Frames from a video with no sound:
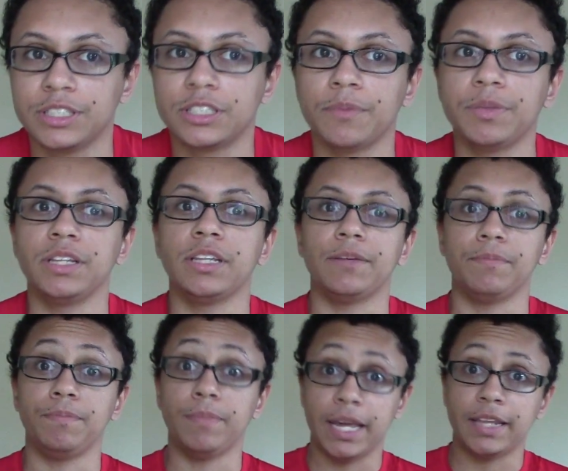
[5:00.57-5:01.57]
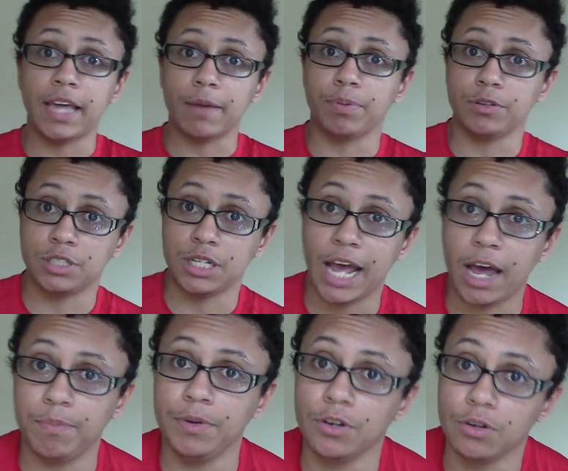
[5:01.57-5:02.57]
something that make that person
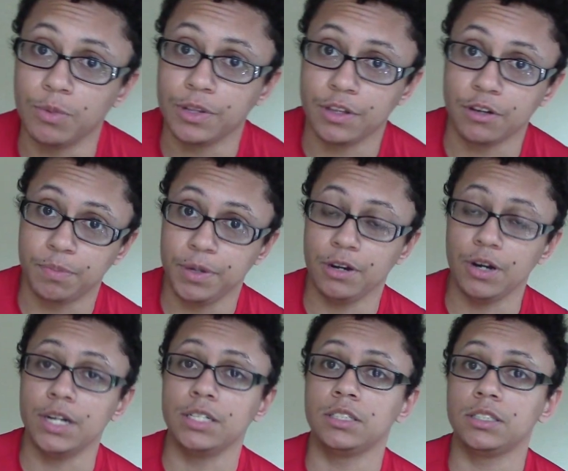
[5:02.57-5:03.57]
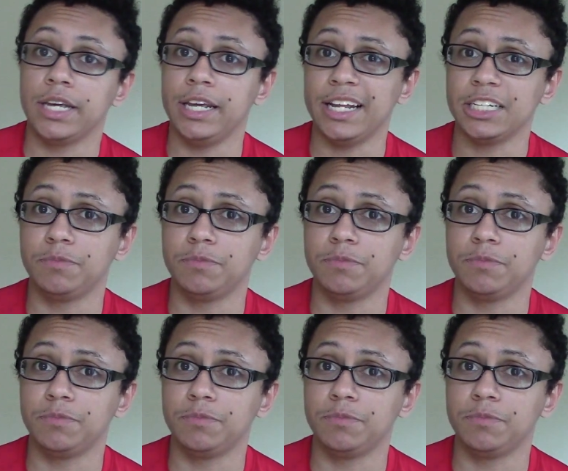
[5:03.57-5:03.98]
happier with their appearance, and that's